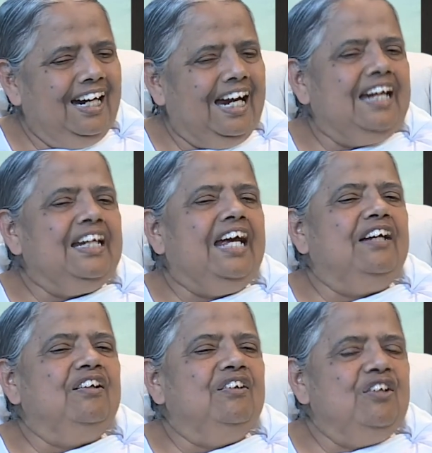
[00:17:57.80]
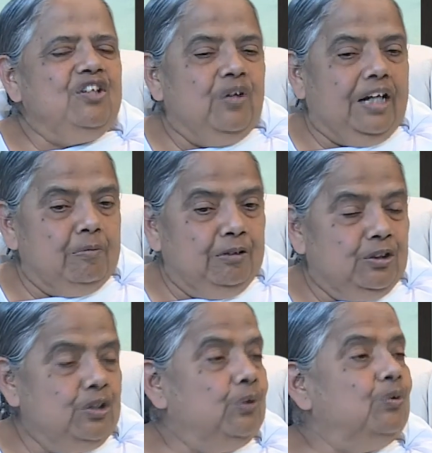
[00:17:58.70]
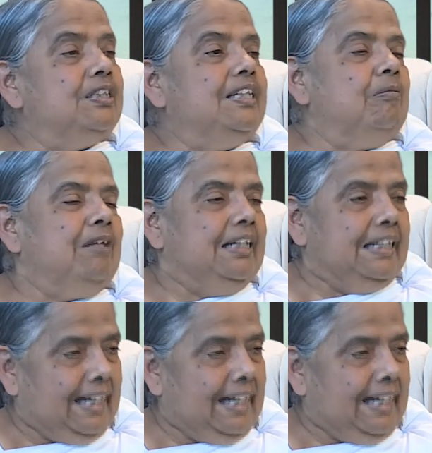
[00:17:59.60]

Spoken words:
and then you are able to use them at the